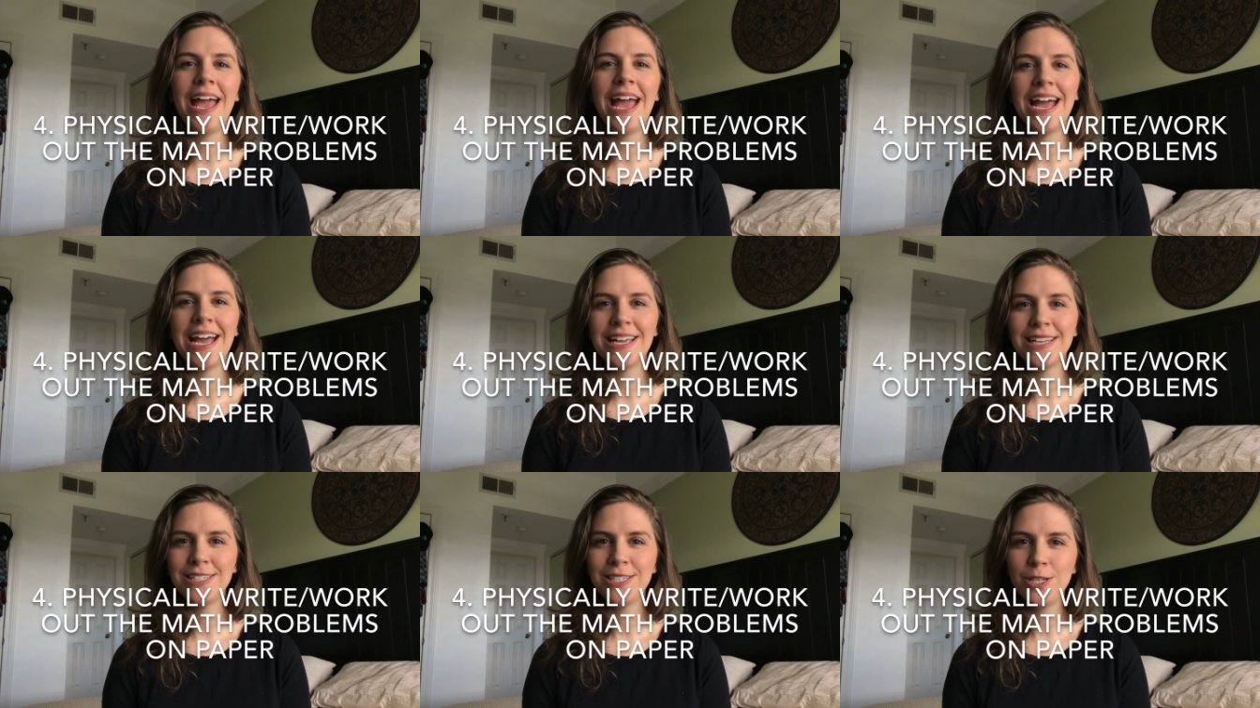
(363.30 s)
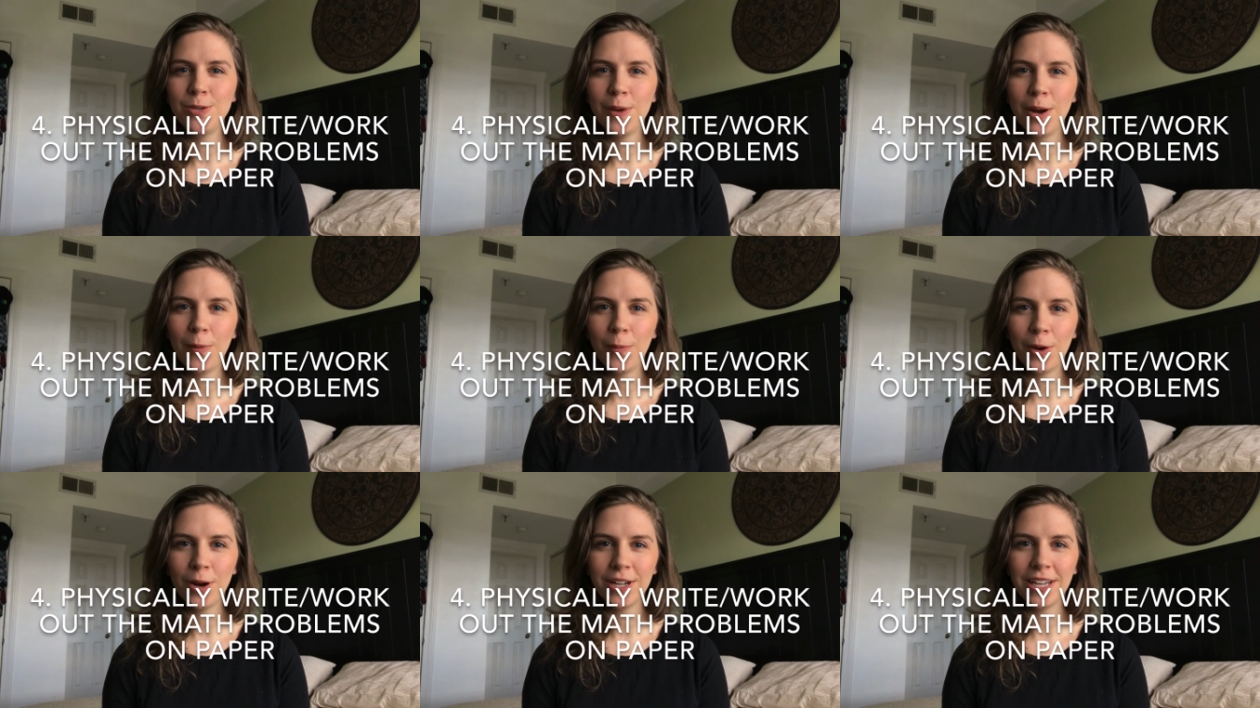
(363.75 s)
as you are
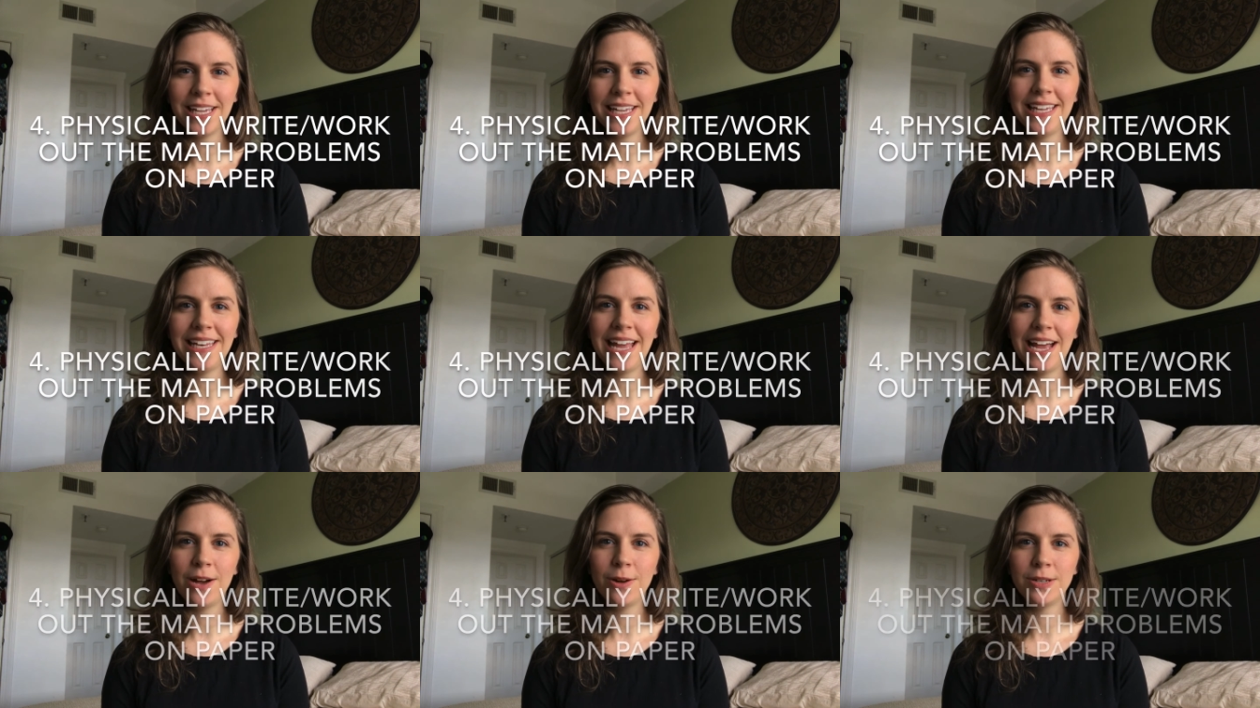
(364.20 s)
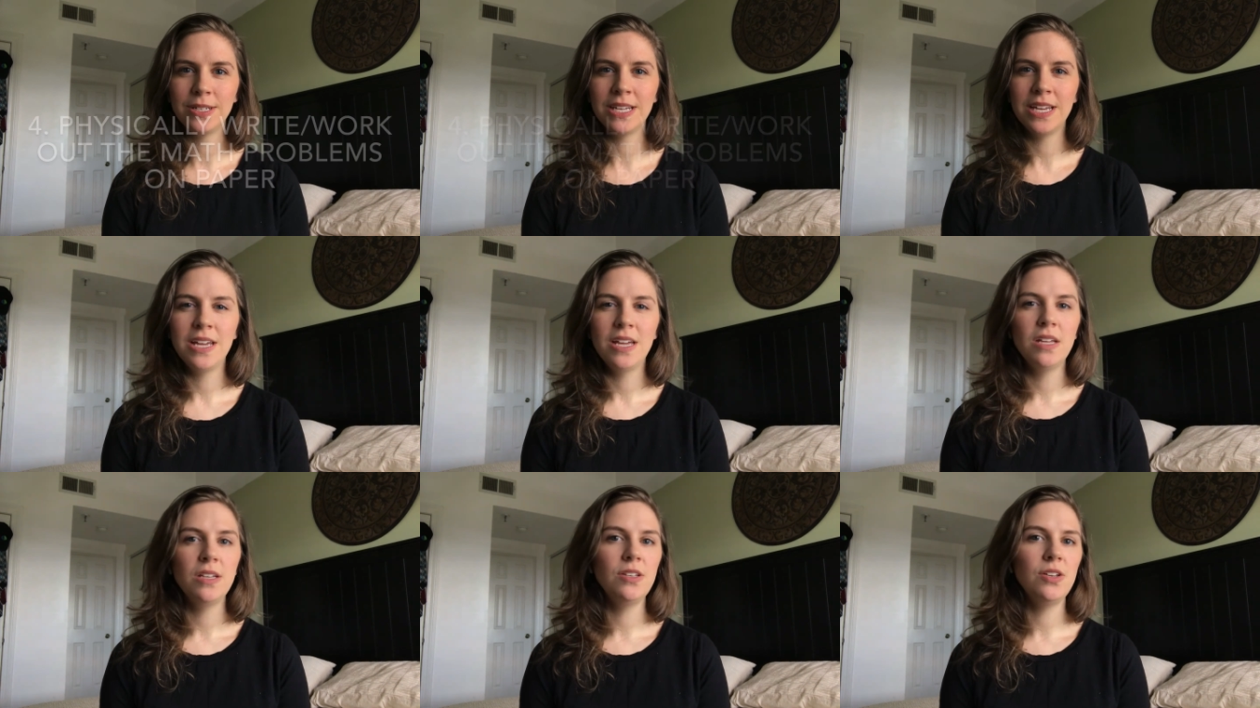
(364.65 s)
working it out.
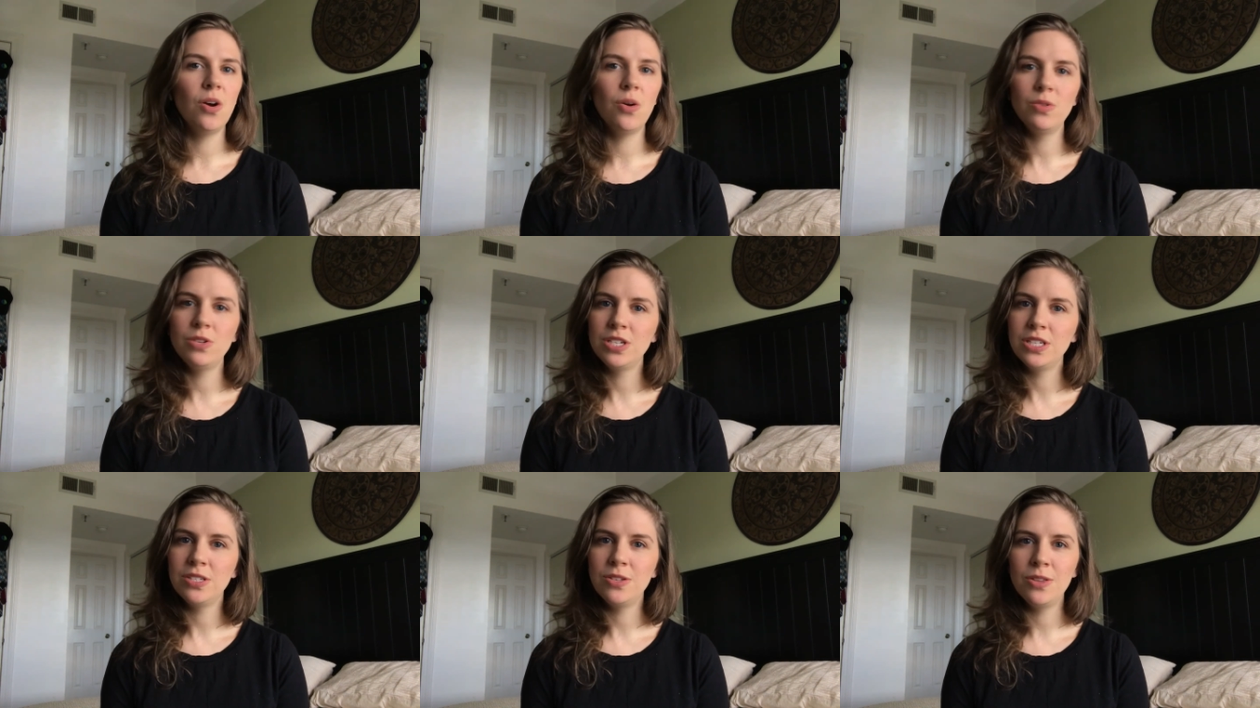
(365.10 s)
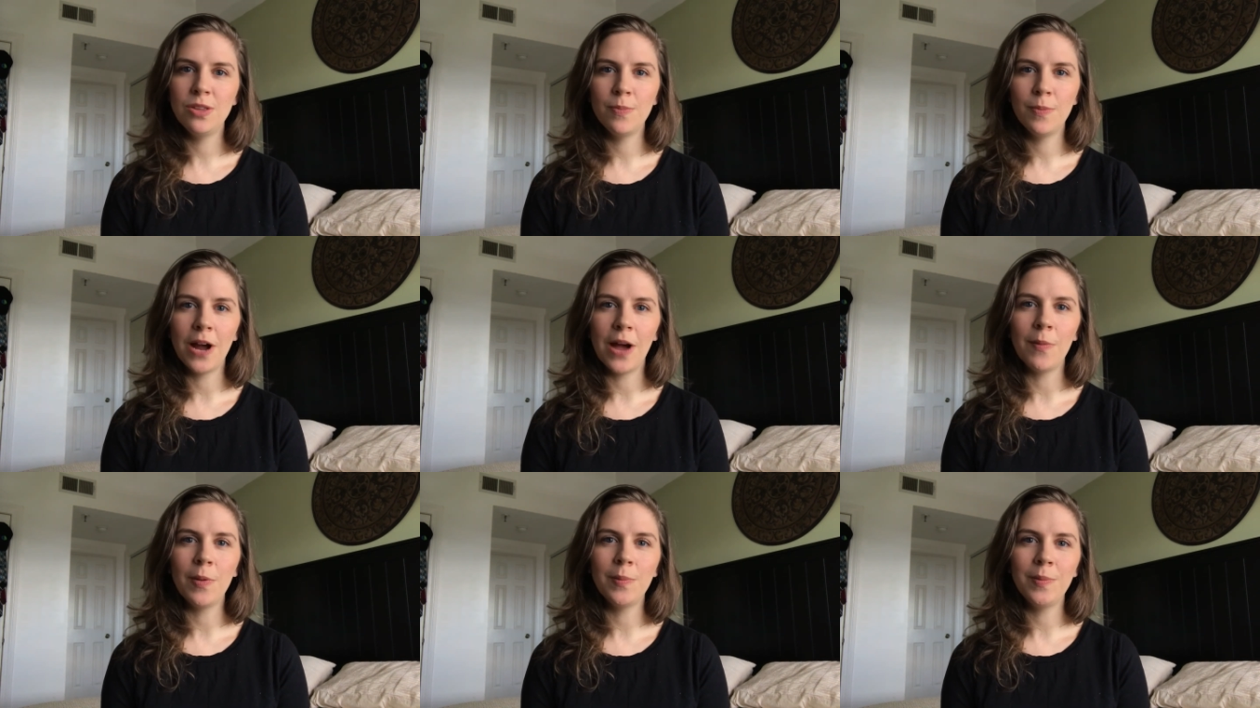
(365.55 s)
Don't just do the
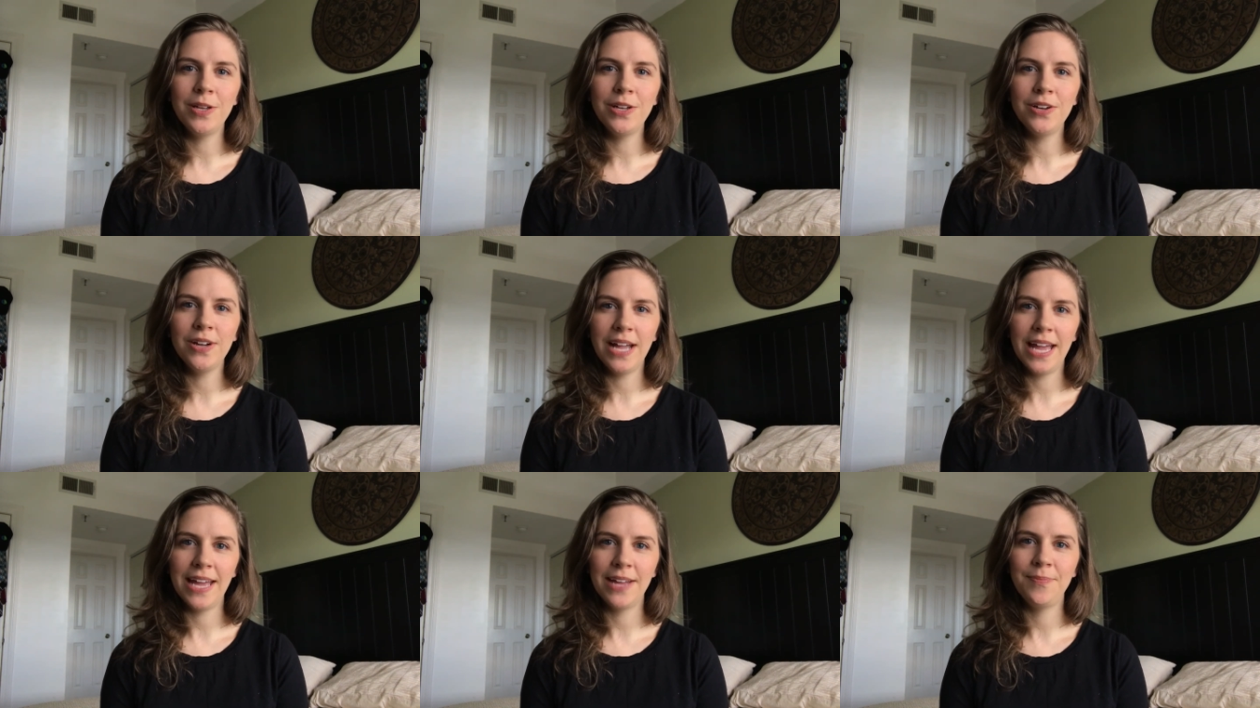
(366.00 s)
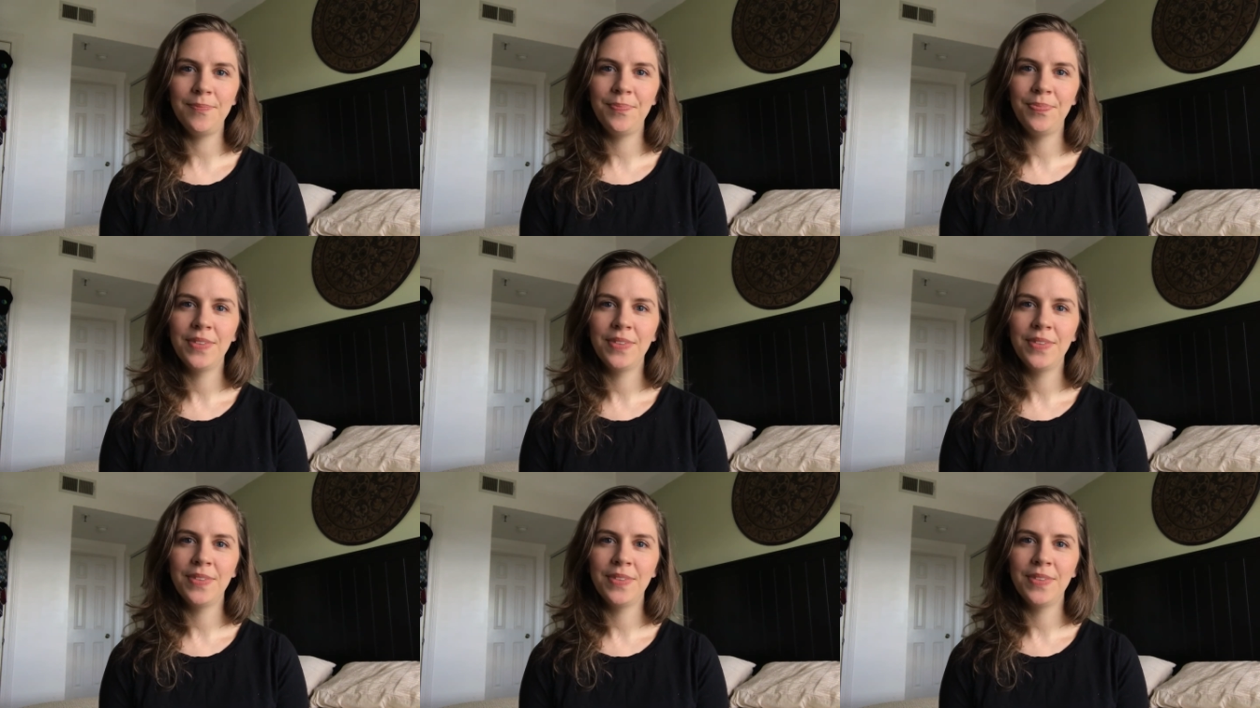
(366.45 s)
problem in your head.